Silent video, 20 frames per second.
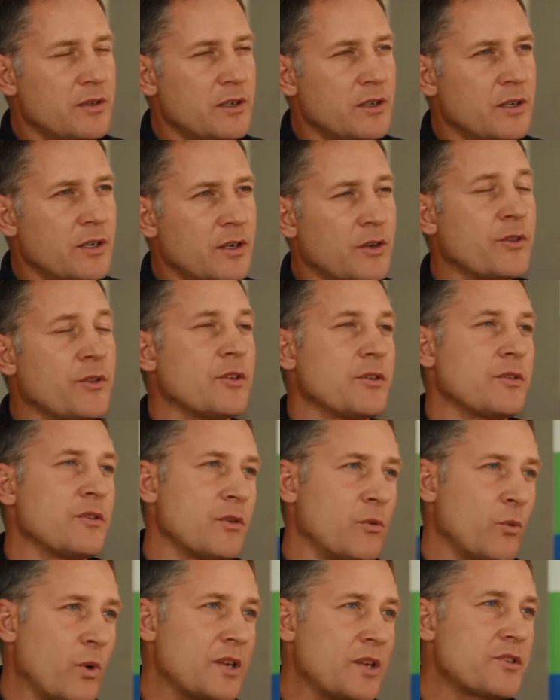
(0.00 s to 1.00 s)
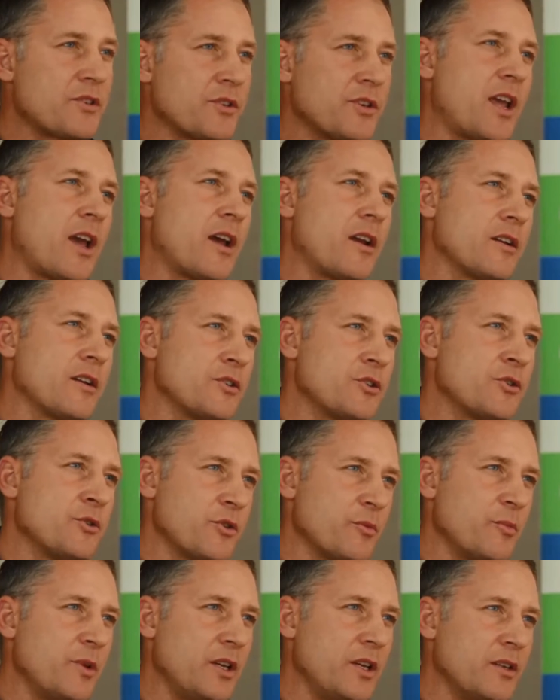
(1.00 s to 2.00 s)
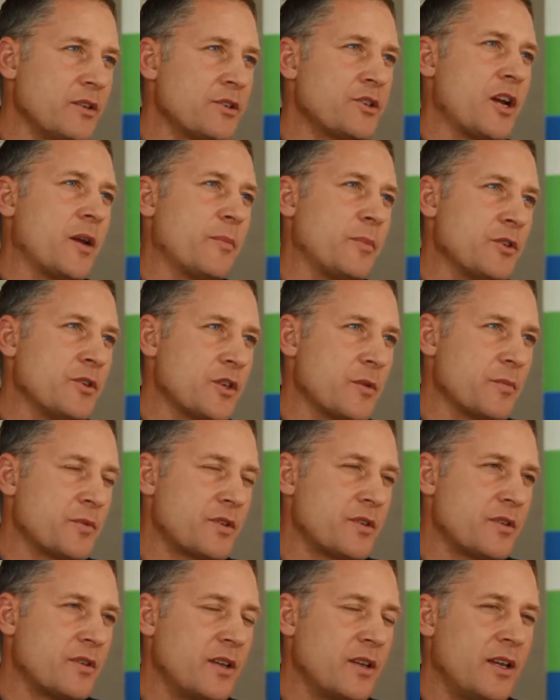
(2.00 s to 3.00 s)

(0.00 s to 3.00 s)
the Western Canada Junior B Championships.